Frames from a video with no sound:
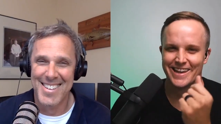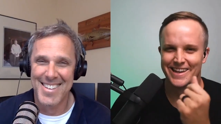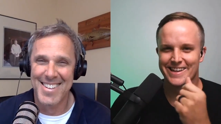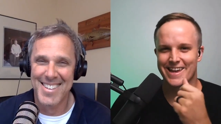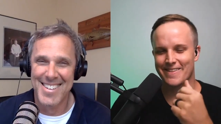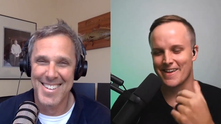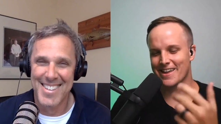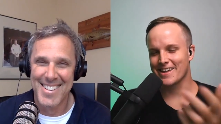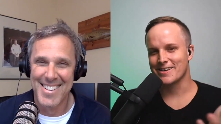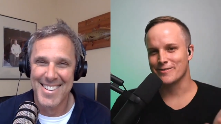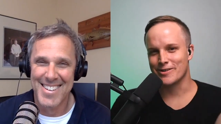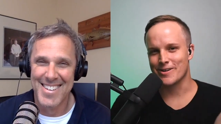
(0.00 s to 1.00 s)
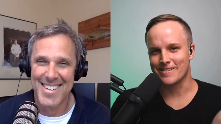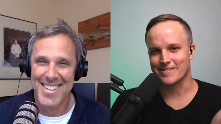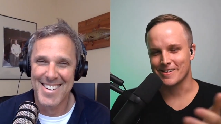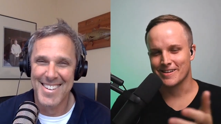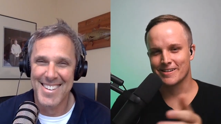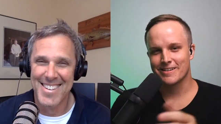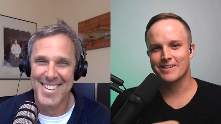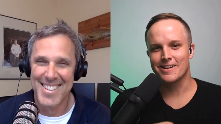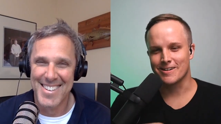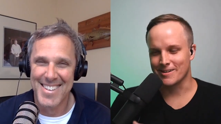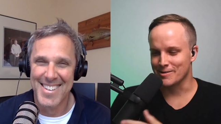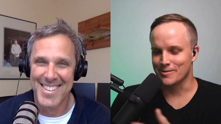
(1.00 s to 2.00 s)
Speaker 1: yeah, that interview hasn't. Yeah,
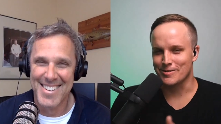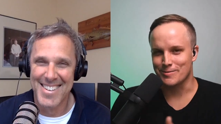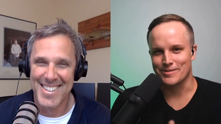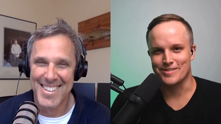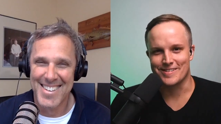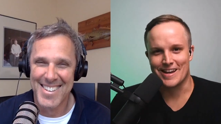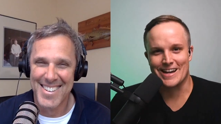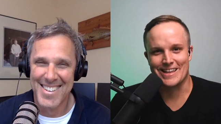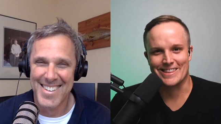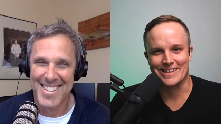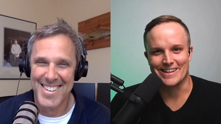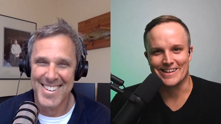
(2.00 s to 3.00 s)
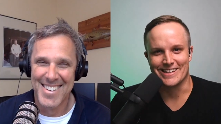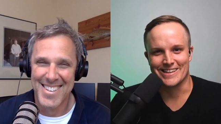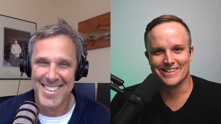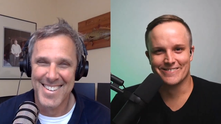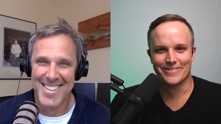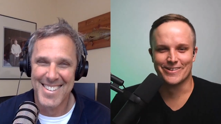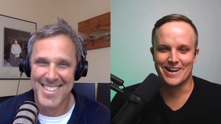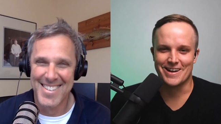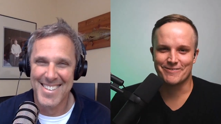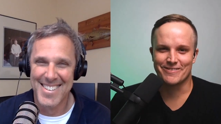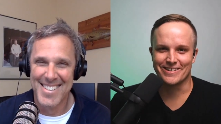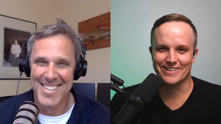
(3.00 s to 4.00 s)
you weren't supposed to say anything. We're
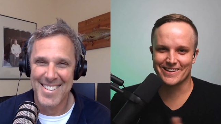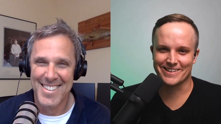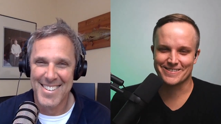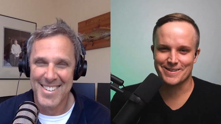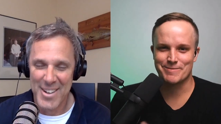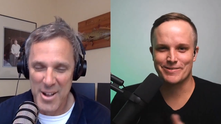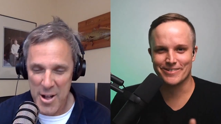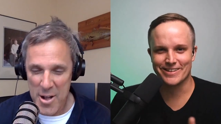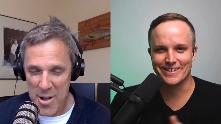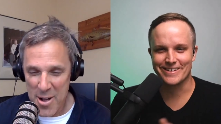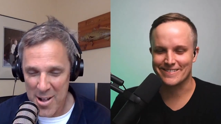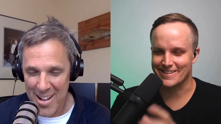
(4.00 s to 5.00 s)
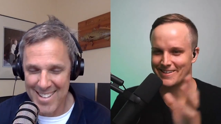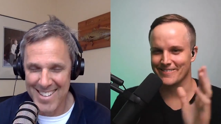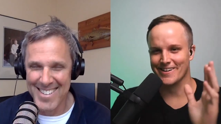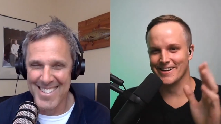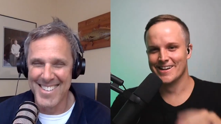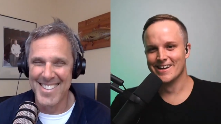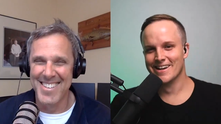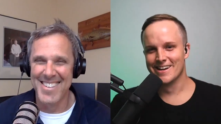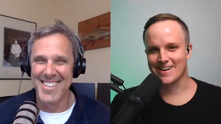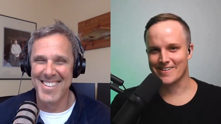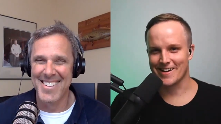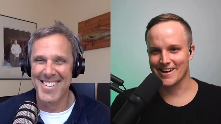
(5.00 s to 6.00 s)
not. It's not been released anyway.
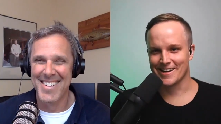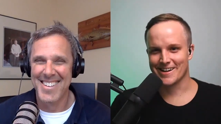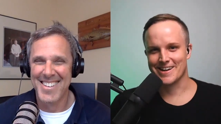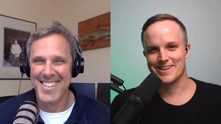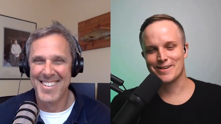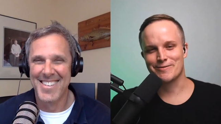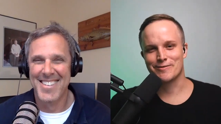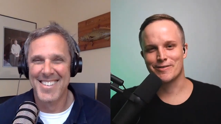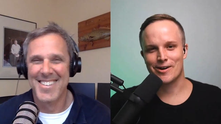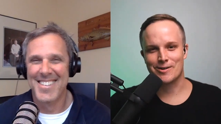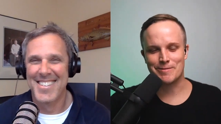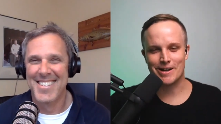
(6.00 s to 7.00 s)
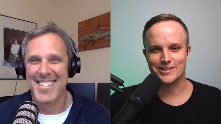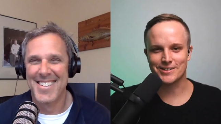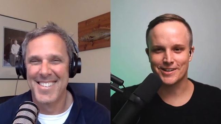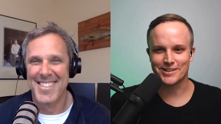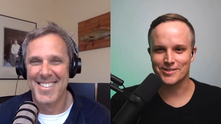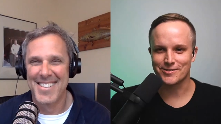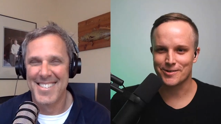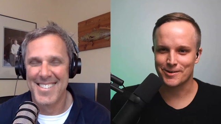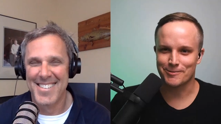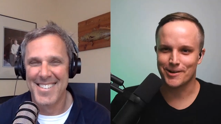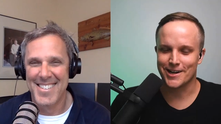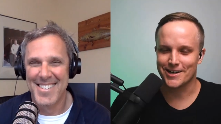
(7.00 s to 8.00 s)
All right, enough of our imaginations
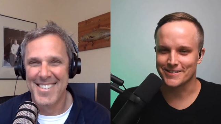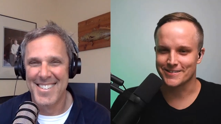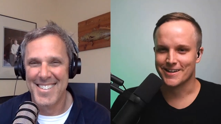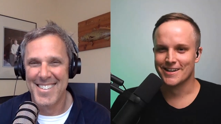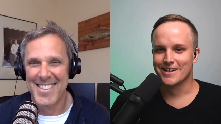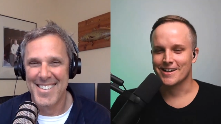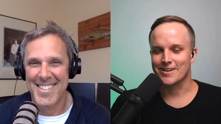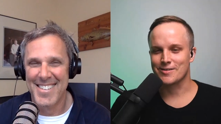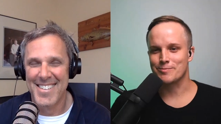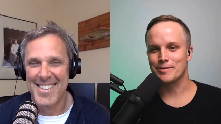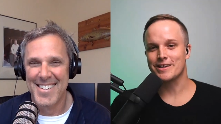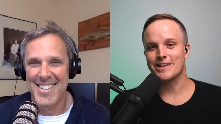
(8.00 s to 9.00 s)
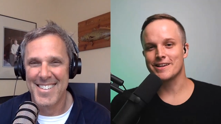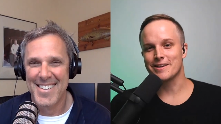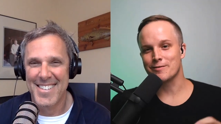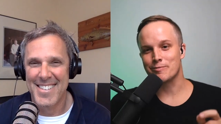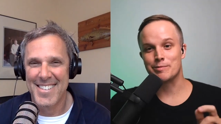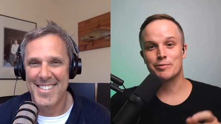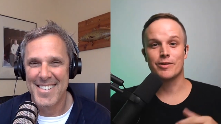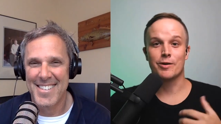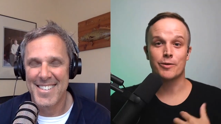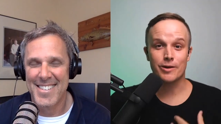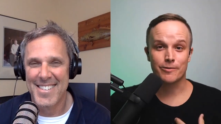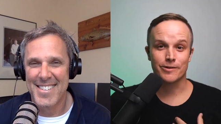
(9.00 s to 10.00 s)
running wild. Uh, speaking of people that
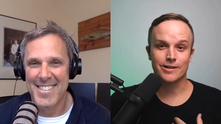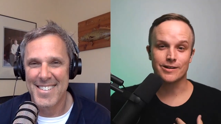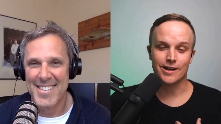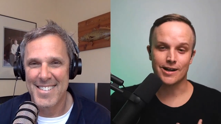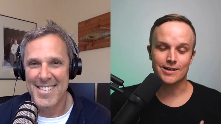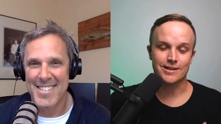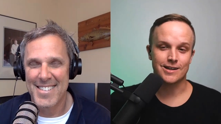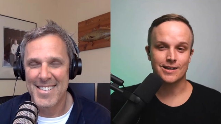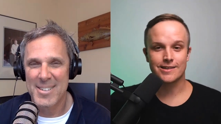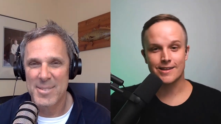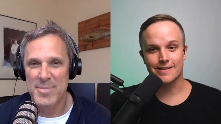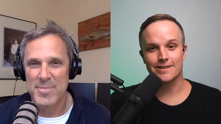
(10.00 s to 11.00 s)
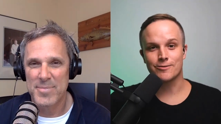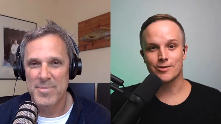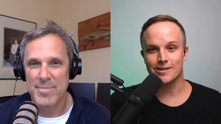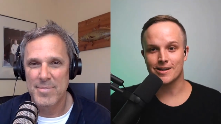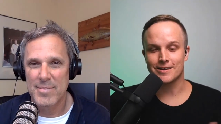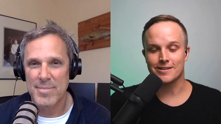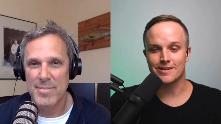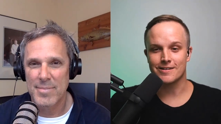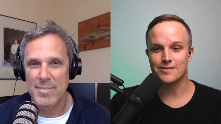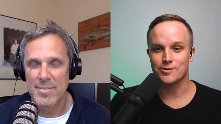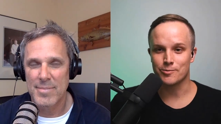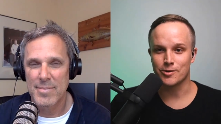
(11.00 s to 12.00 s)
we really like, and I think that really like
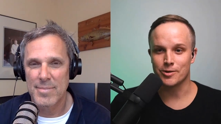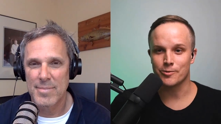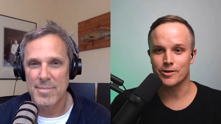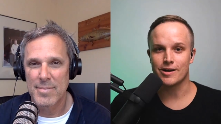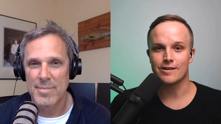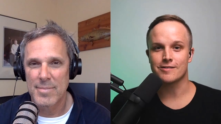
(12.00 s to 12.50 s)
us, is Marine Warehouse